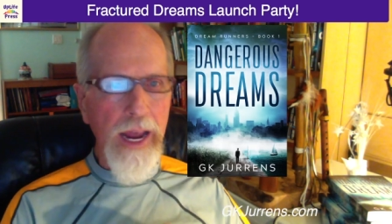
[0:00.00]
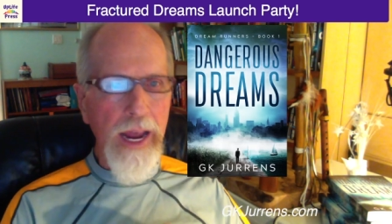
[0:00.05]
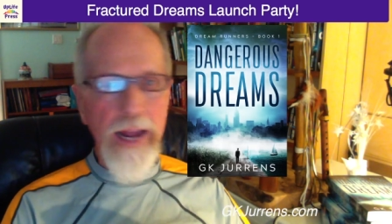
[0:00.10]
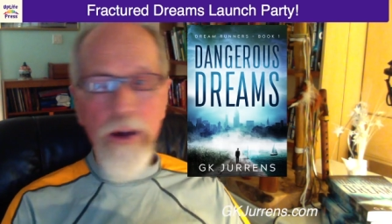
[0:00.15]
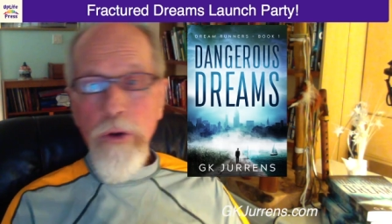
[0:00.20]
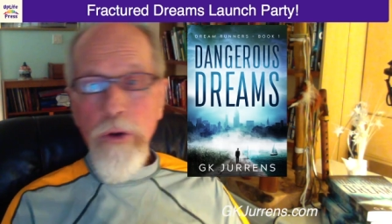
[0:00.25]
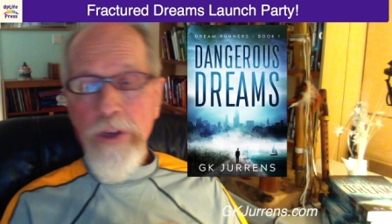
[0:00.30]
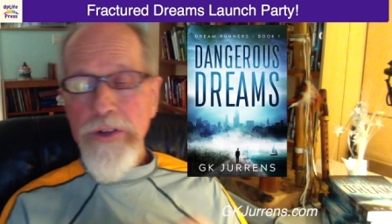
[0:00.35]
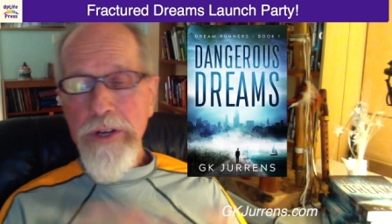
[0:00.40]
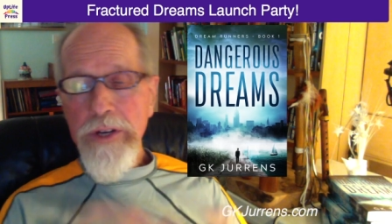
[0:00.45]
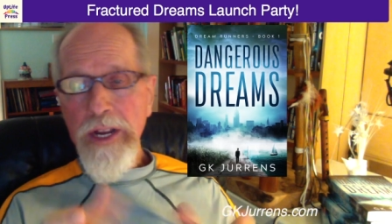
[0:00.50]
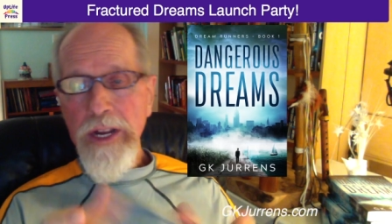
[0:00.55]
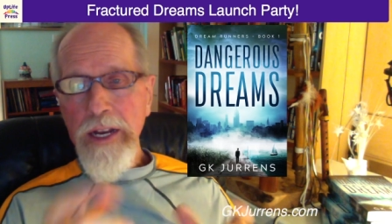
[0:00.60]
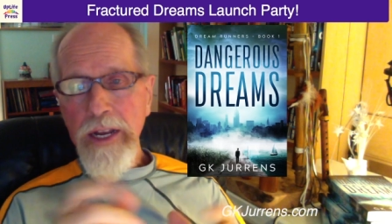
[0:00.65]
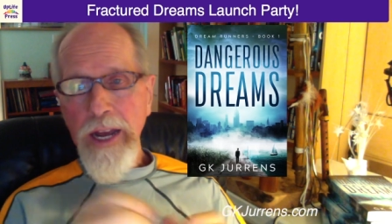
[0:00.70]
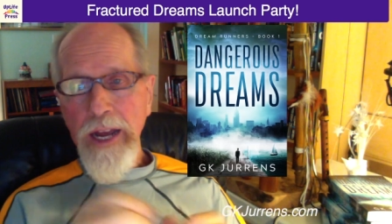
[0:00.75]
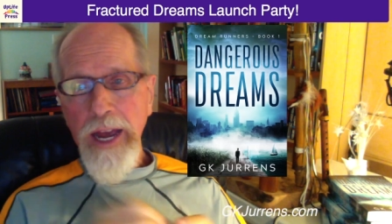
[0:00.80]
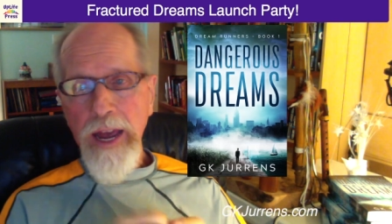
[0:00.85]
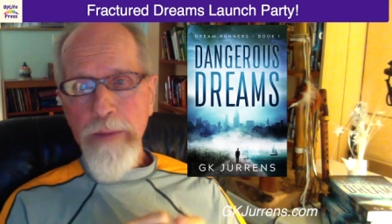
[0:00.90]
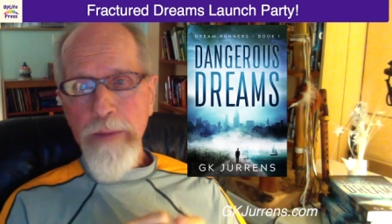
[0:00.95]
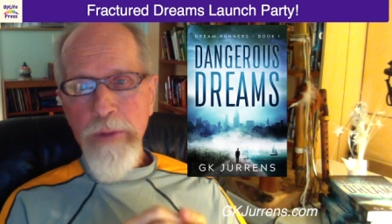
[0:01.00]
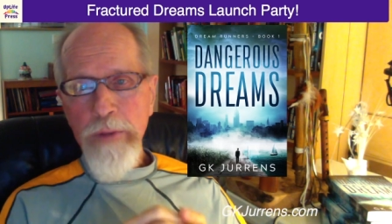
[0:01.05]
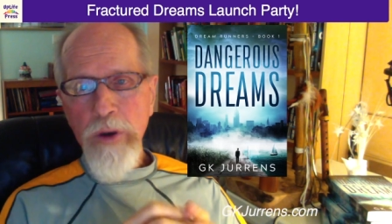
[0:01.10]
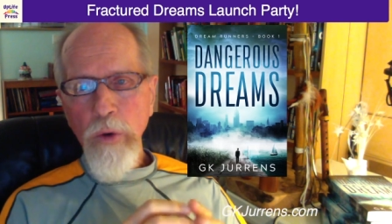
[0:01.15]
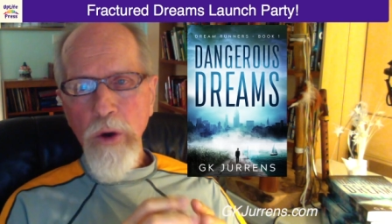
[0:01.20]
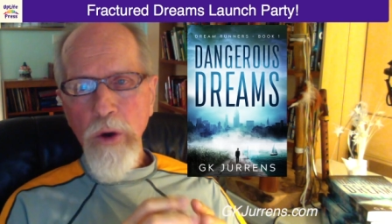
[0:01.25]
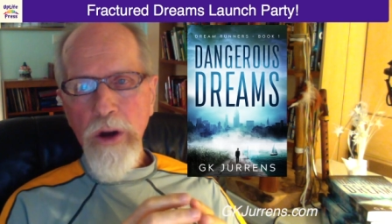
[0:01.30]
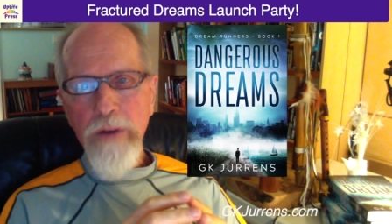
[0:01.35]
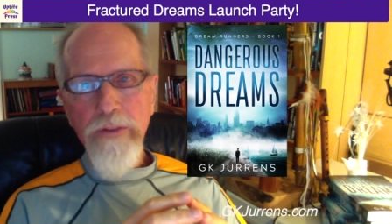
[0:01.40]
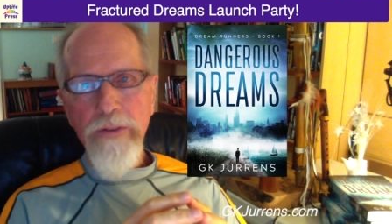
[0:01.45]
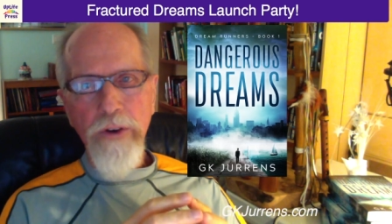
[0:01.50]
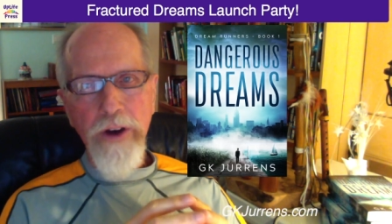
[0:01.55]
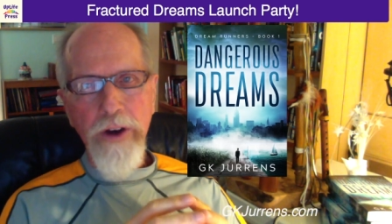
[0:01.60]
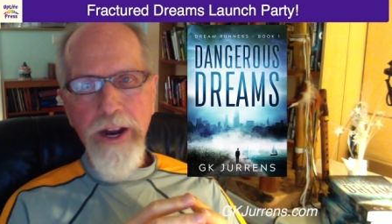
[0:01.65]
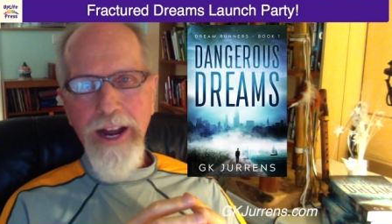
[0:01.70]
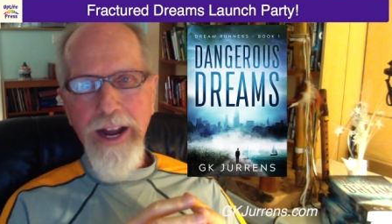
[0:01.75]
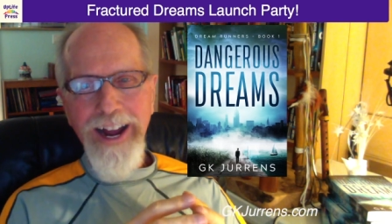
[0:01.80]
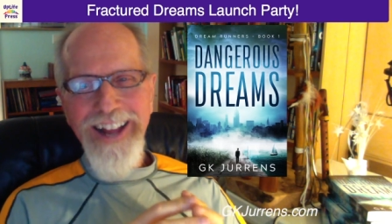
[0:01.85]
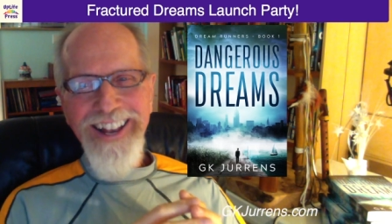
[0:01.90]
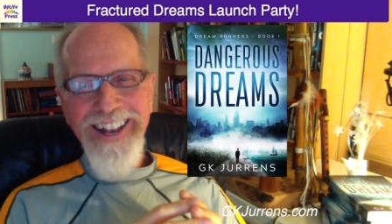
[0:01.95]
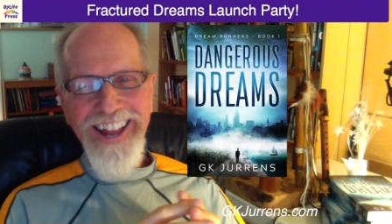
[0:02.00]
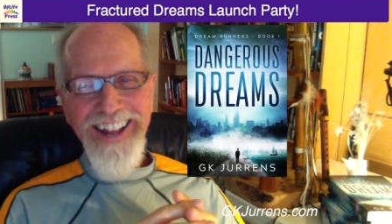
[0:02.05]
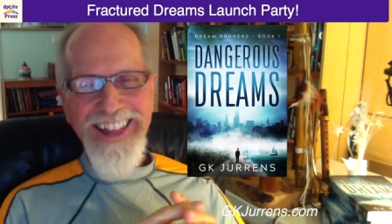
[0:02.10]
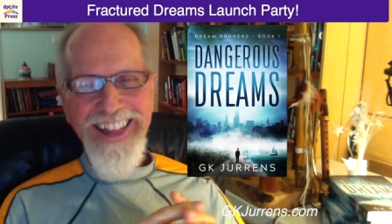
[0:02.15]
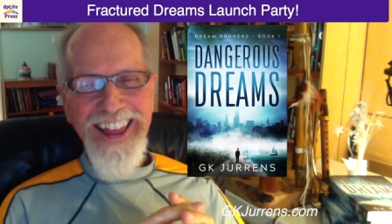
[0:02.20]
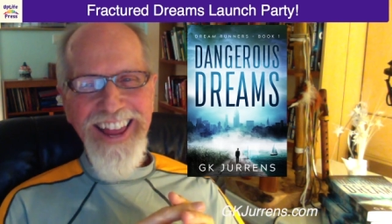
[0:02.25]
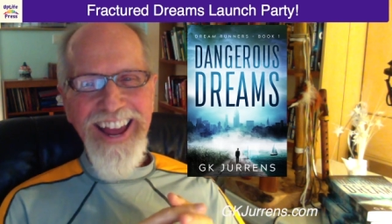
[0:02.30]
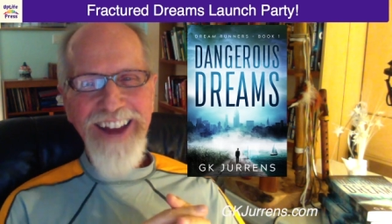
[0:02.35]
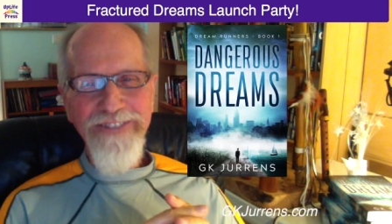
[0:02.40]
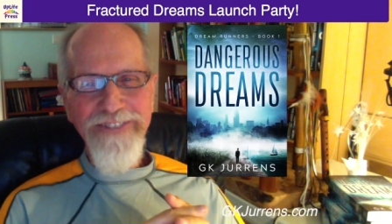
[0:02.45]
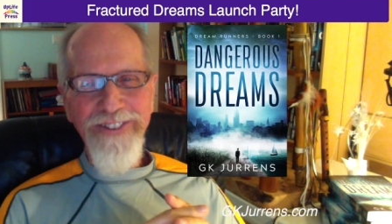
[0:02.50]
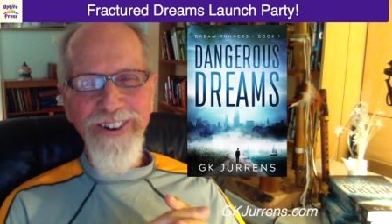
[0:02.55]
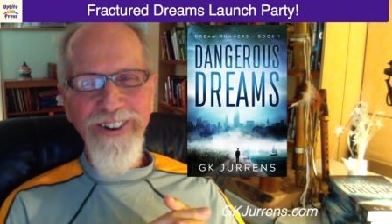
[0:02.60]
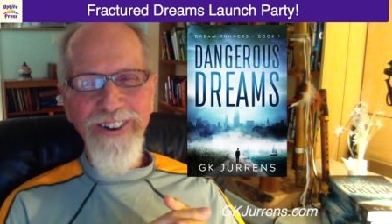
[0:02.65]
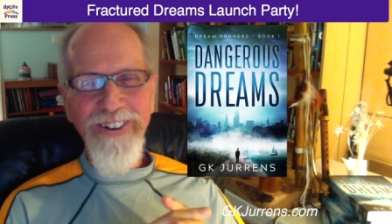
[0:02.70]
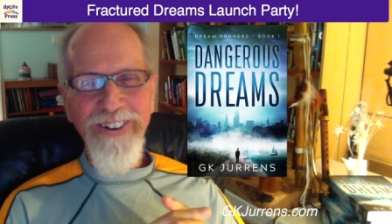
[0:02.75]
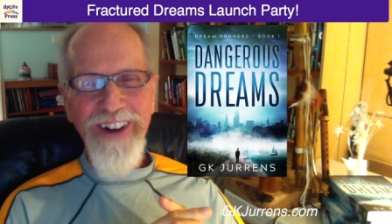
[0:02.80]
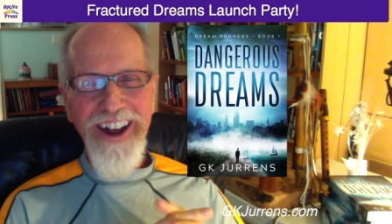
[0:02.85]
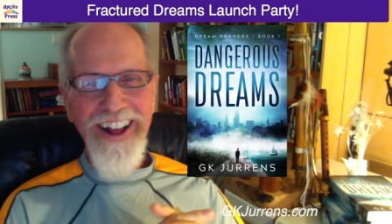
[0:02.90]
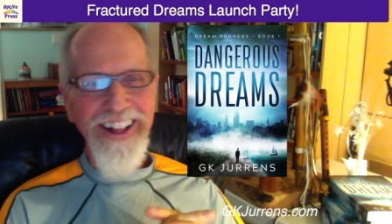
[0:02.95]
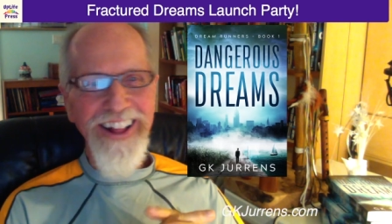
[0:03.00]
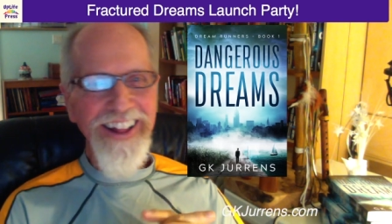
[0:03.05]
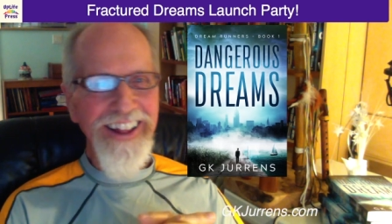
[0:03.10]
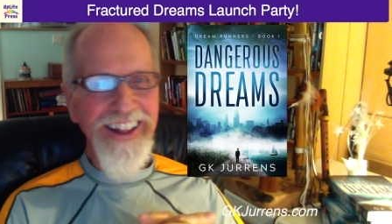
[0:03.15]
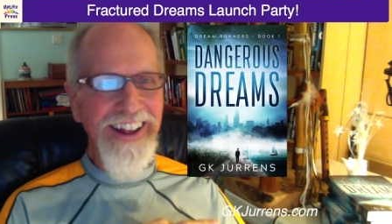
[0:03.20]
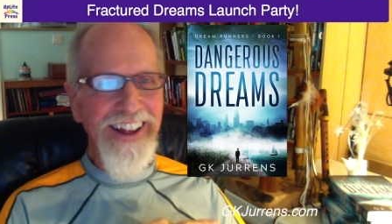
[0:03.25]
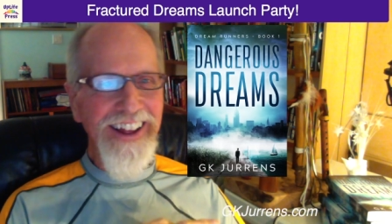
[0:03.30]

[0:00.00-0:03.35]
And coincidentally, I happened to work for a guy like that for a while.